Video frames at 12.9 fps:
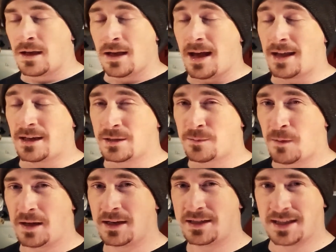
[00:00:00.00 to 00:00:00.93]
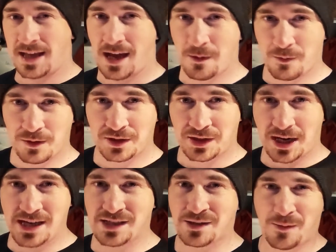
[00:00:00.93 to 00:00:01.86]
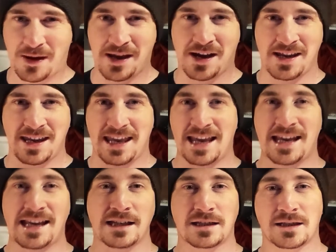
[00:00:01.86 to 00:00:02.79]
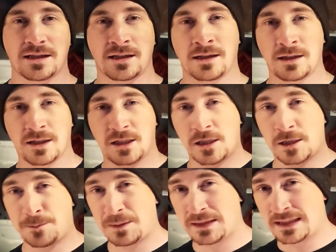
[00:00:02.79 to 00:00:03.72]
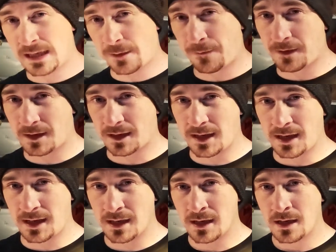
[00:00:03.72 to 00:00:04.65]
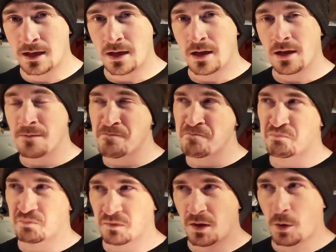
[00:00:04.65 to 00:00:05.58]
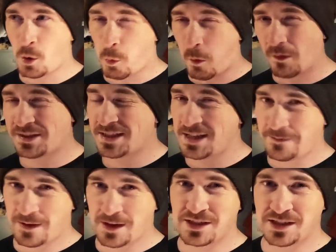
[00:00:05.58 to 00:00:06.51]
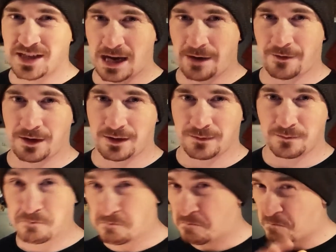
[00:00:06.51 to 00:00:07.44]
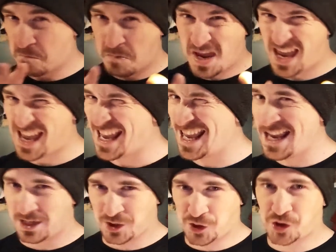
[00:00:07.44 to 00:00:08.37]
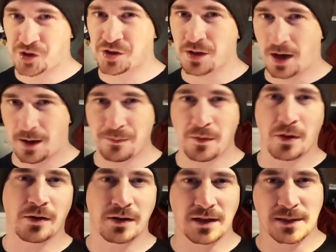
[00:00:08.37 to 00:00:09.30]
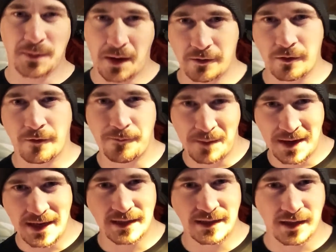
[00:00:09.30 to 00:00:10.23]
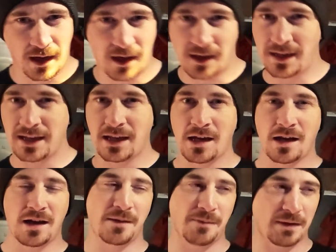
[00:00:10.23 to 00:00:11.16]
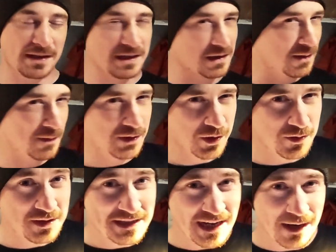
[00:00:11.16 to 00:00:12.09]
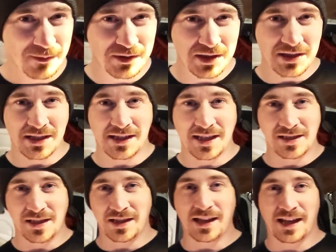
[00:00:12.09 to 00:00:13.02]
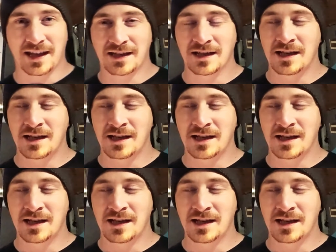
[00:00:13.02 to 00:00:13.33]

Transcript: And as well as that, I want to change the way I eat, specifically quasi-vegetarian. Ish. I'm not going to swear off meat entirely. I still like my tuna sandwiches and things like that.